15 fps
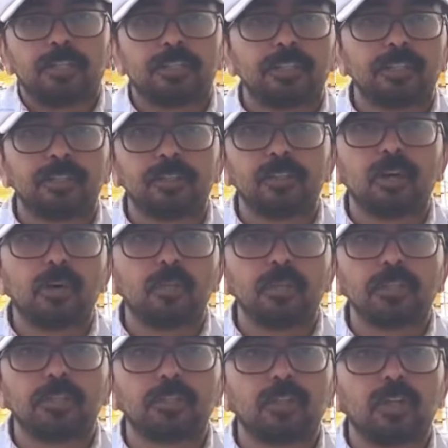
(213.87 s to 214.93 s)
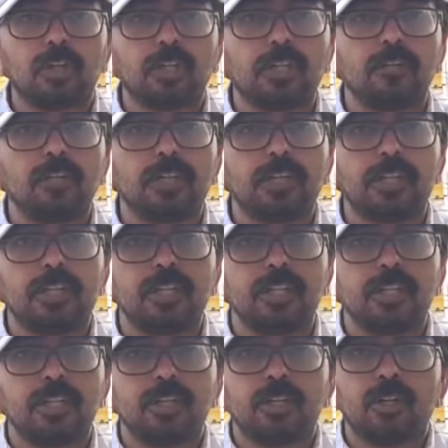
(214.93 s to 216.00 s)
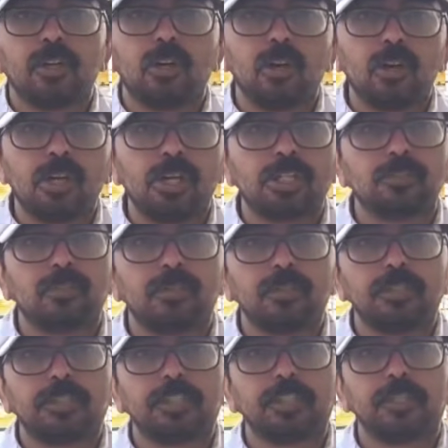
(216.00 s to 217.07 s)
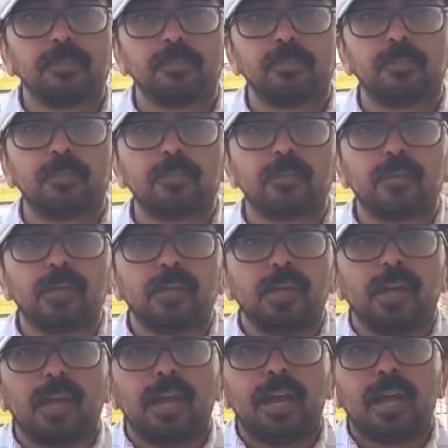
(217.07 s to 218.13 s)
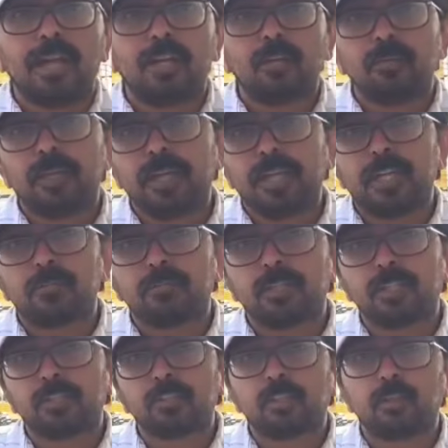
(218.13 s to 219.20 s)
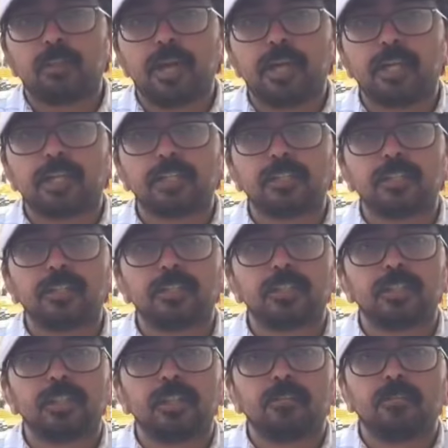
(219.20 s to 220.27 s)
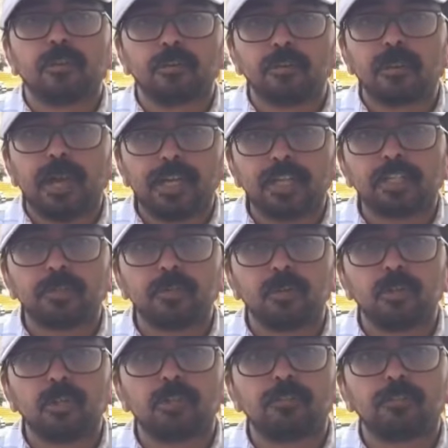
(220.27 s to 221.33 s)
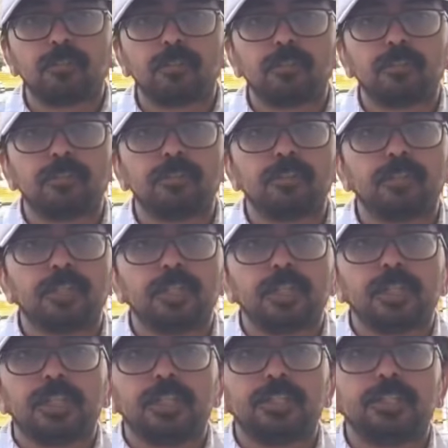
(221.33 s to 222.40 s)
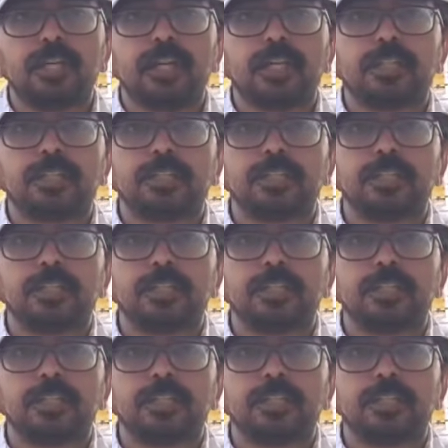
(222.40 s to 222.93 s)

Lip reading: is his normal stock delivery or it's wobble seam. And to make it worse for the batters, from the batter's point of view, is that